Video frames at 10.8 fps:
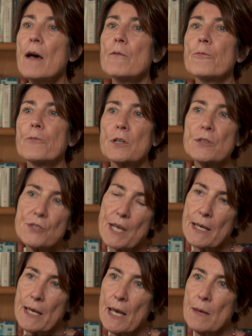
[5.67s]
First, I
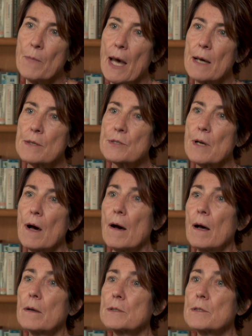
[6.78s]
came as
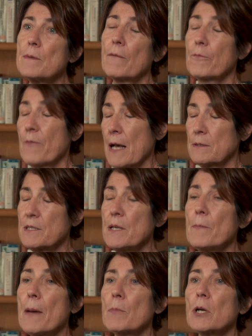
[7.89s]
a faculty
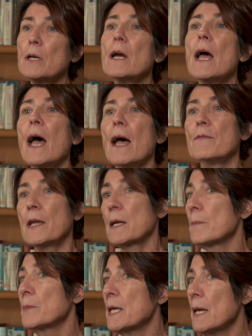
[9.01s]
member, and then I
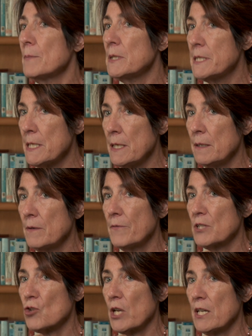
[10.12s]
became a dean of
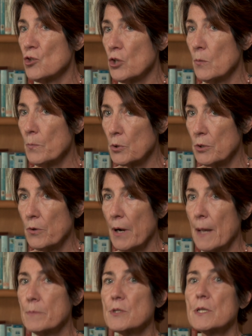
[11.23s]
educational
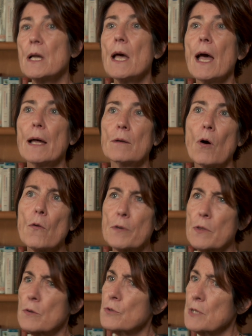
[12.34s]
programs, and over
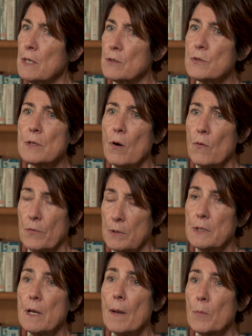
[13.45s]
those years, over a
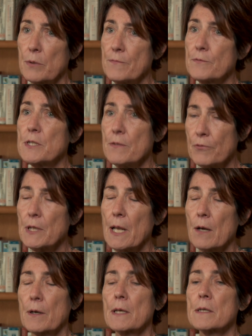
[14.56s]
number of different
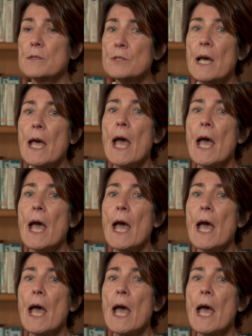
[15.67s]
areas,